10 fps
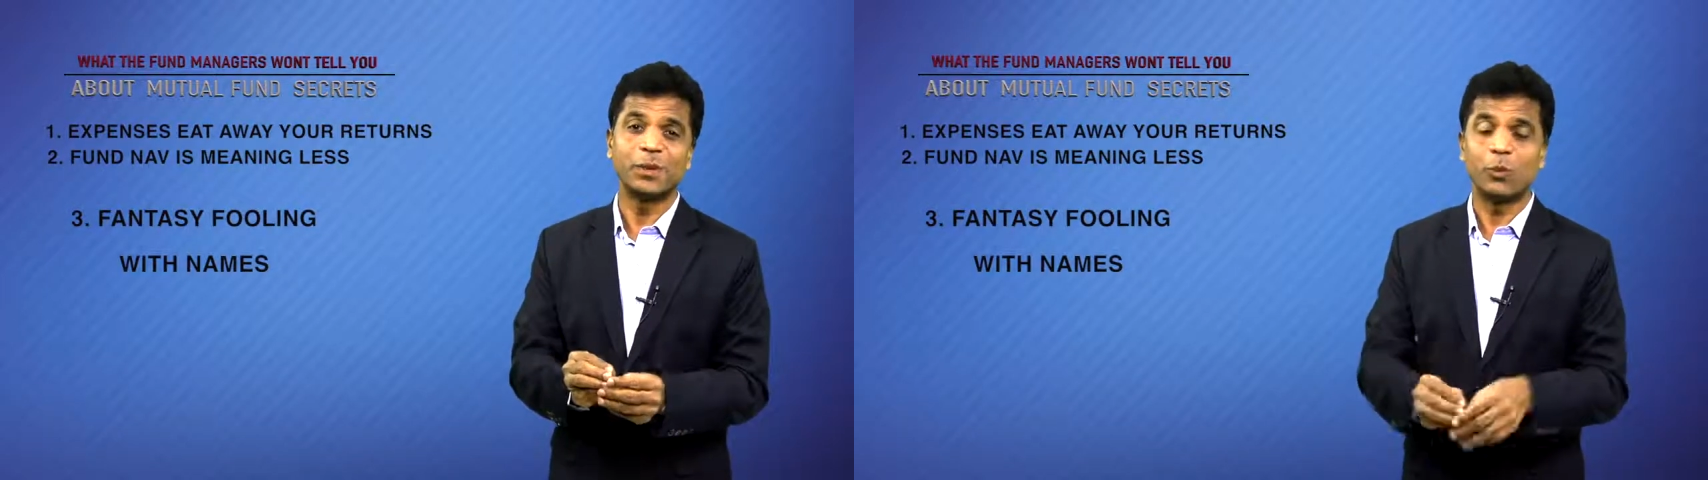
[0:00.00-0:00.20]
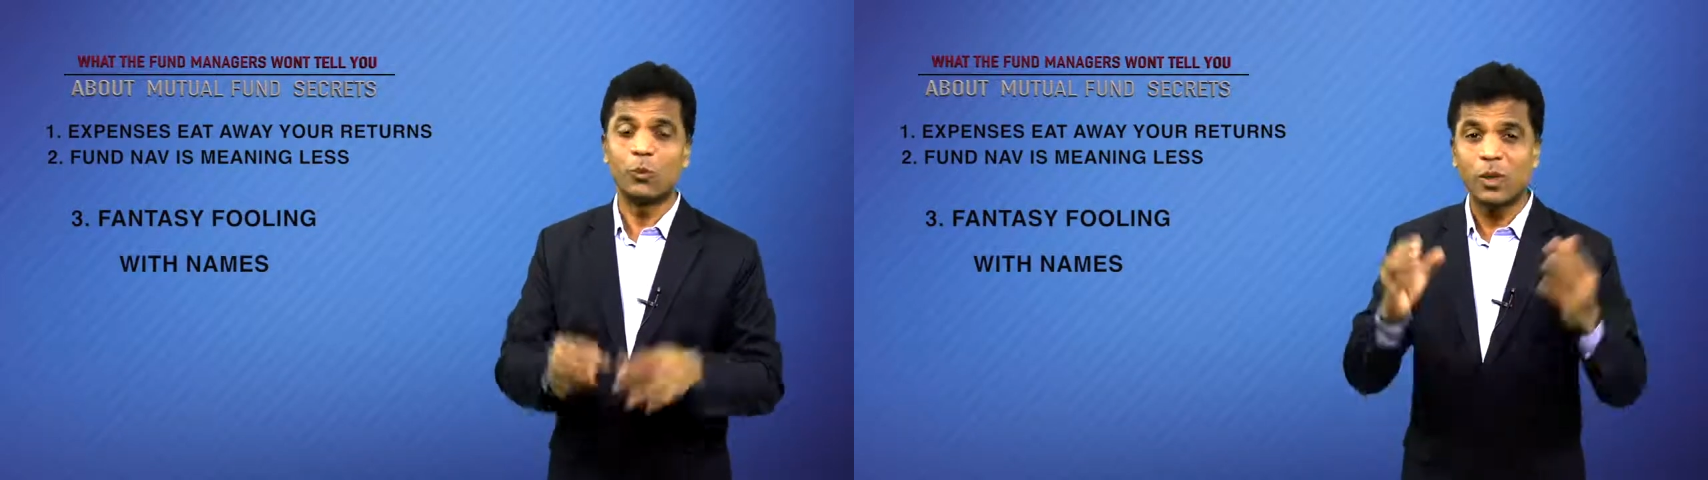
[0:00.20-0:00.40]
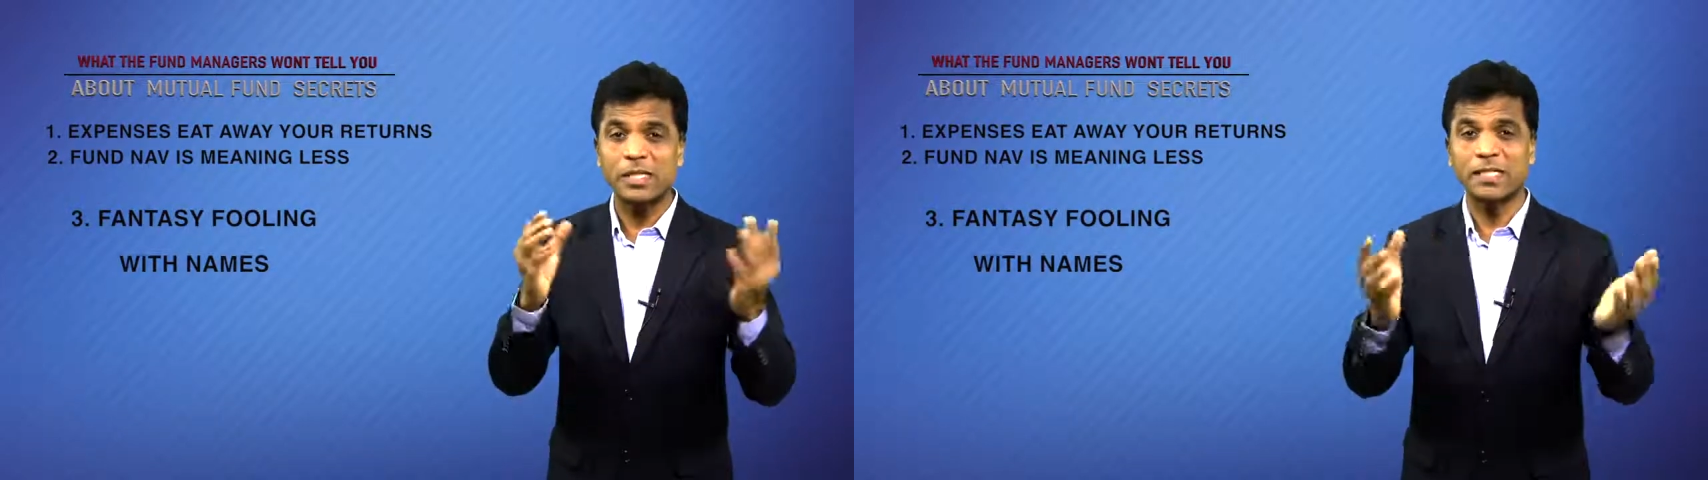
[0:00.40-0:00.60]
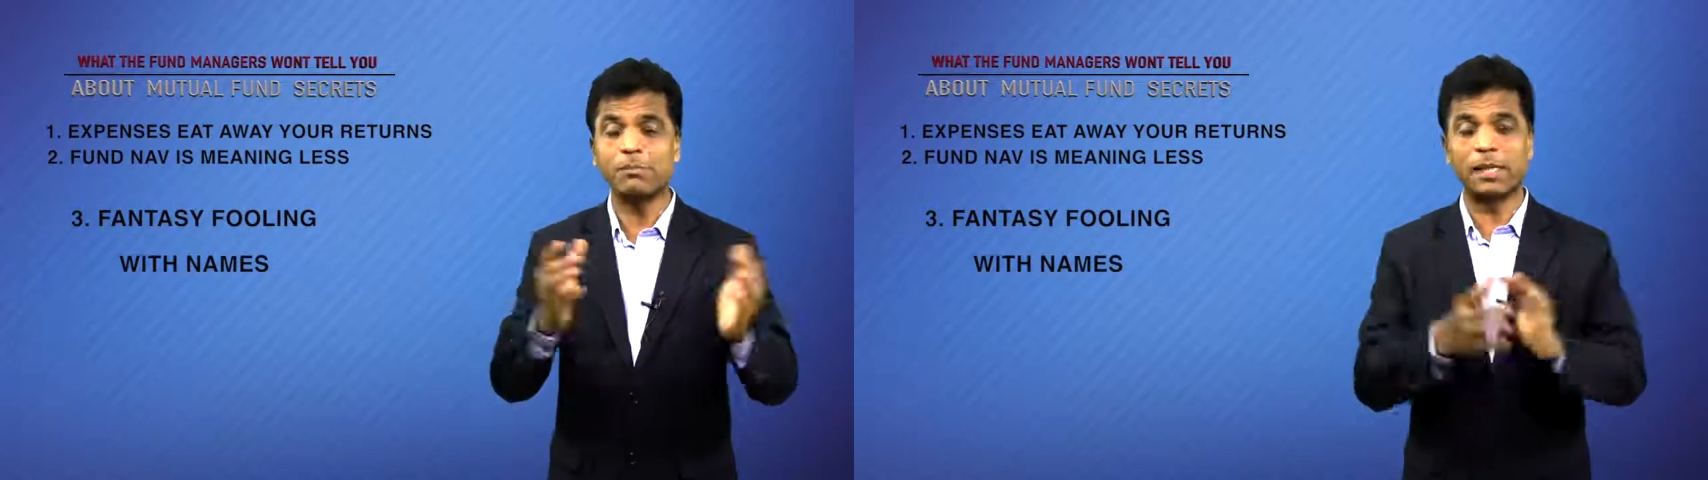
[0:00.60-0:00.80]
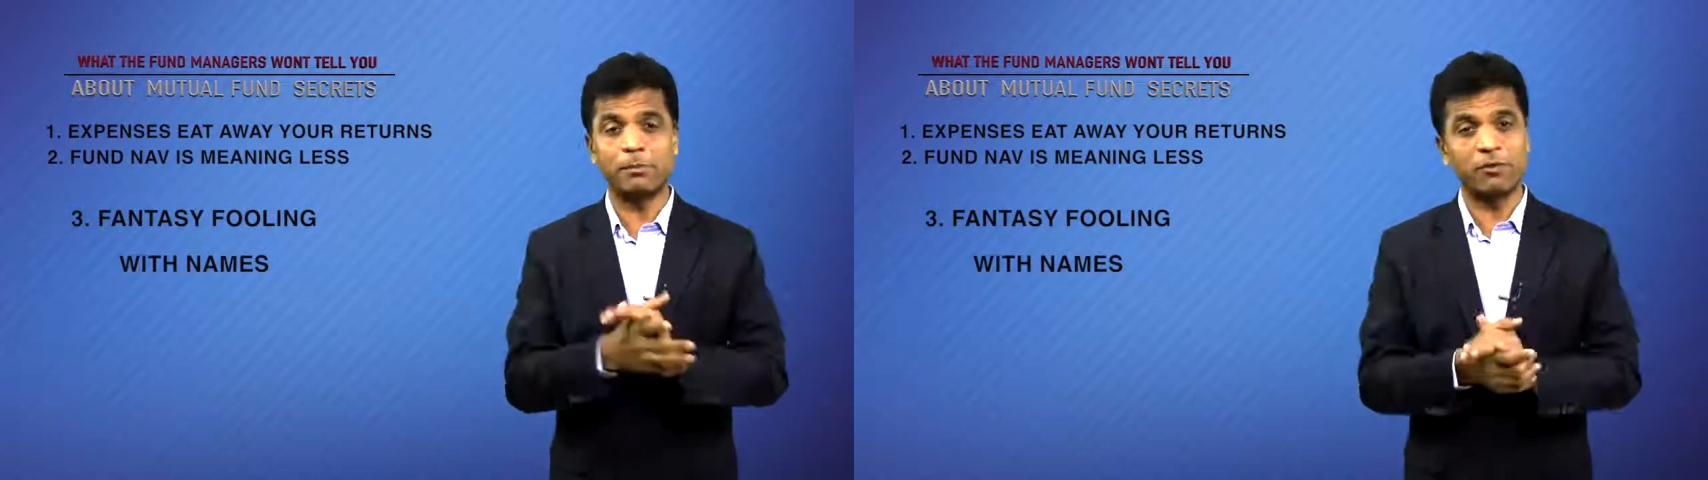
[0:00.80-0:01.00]
what is
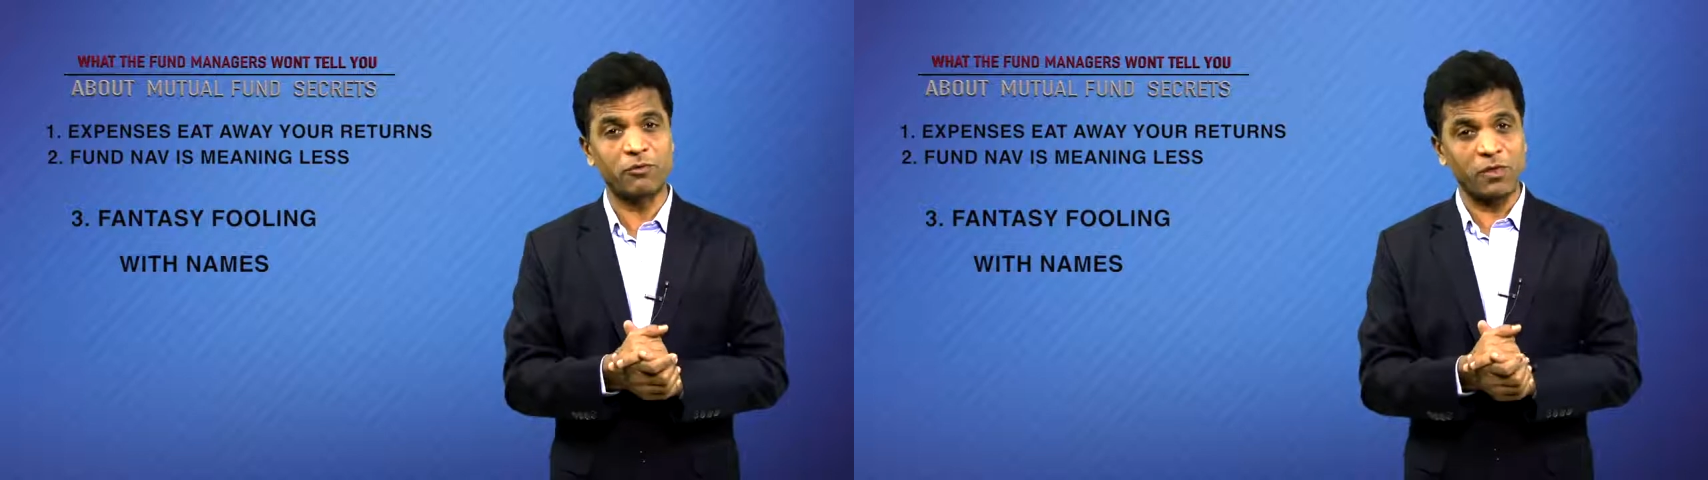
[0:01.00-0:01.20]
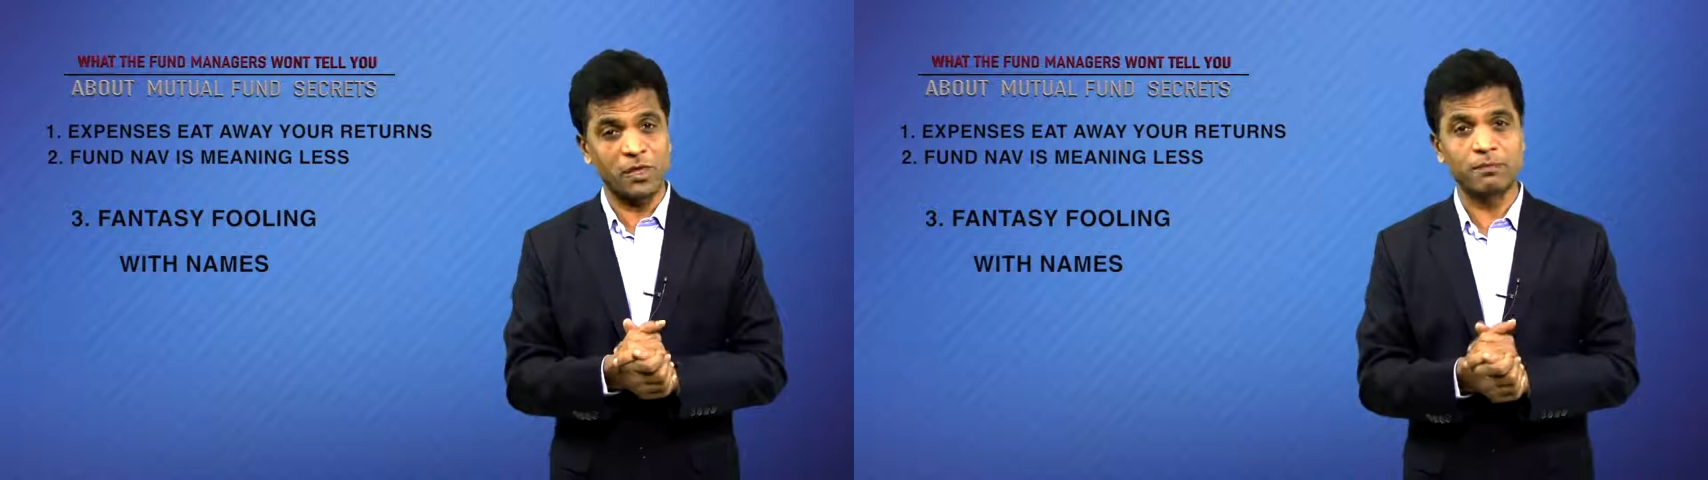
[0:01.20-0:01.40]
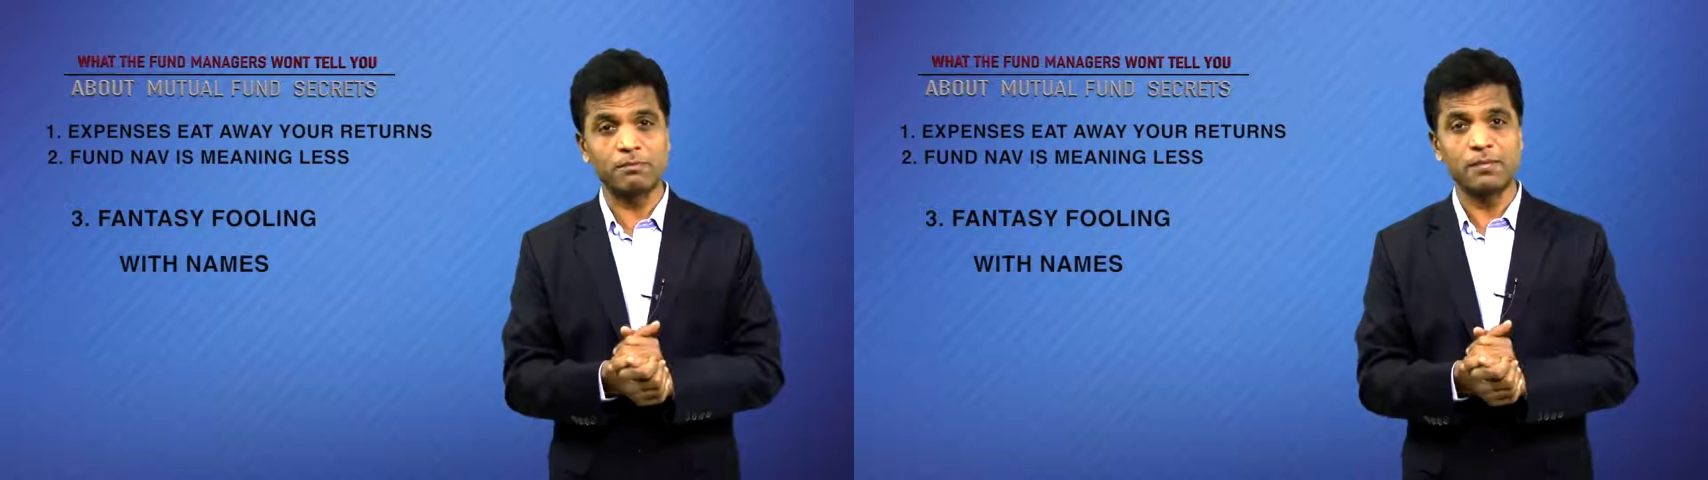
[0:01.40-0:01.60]
meant by fund.